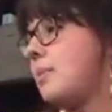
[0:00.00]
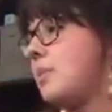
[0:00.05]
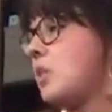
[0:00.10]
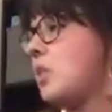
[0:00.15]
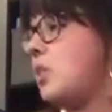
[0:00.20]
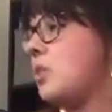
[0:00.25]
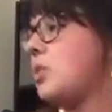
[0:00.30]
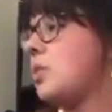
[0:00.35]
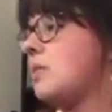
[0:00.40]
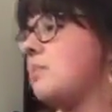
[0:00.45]

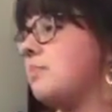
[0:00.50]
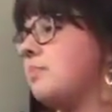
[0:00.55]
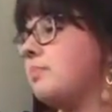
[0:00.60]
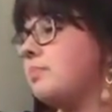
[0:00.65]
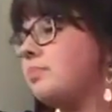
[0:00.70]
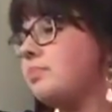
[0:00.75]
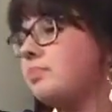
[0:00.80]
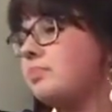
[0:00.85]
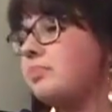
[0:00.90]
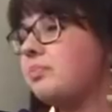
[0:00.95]
So
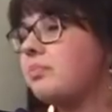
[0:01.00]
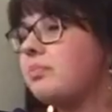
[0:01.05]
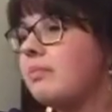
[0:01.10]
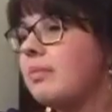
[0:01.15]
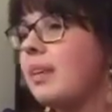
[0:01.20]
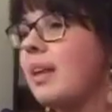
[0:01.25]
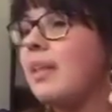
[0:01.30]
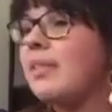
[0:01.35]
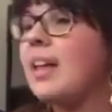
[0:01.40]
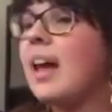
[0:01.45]

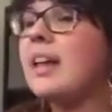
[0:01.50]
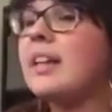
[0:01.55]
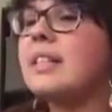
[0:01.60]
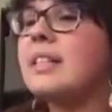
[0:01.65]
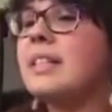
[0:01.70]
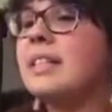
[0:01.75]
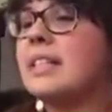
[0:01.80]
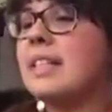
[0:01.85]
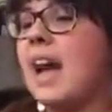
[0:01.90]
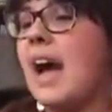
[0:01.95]
that is
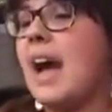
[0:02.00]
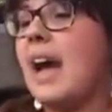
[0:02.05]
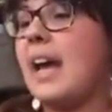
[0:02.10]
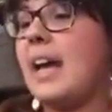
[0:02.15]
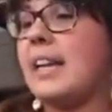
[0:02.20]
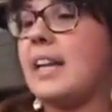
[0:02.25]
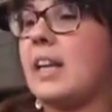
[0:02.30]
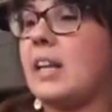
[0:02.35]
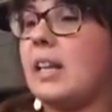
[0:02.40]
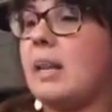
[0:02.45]
that.
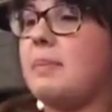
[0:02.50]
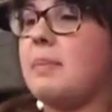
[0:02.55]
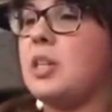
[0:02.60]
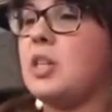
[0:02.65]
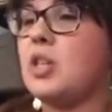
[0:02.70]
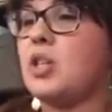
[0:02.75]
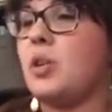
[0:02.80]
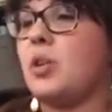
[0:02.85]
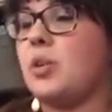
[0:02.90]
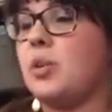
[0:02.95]
And now let me
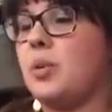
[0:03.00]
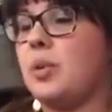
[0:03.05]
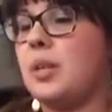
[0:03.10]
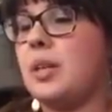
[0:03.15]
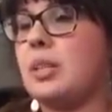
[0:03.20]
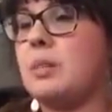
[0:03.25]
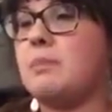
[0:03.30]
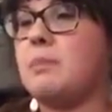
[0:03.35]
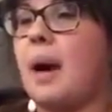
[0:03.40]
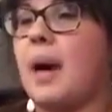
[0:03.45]
show you
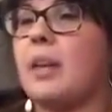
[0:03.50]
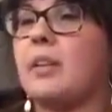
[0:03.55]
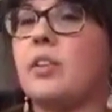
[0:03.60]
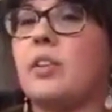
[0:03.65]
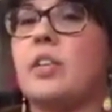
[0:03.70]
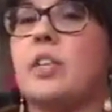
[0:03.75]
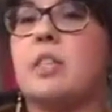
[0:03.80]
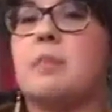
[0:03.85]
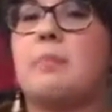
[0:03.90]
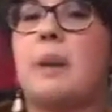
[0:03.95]
his binder.
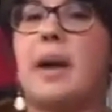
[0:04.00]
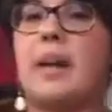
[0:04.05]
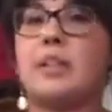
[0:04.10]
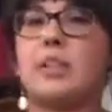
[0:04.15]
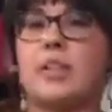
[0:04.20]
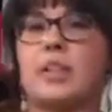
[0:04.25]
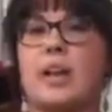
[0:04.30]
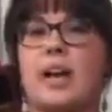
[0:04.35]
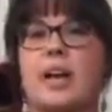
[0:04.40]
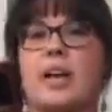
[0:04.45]
His
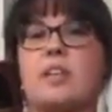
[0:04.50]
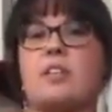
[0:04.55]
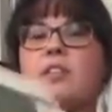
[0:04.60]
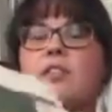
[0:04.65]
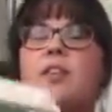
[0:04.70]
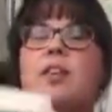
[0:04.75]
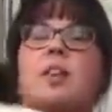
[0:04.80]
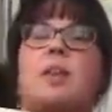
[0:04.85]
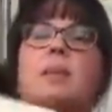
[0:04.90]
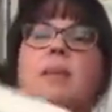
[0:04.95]
binder kind of
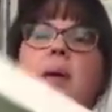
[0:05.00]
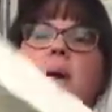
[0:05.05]
fell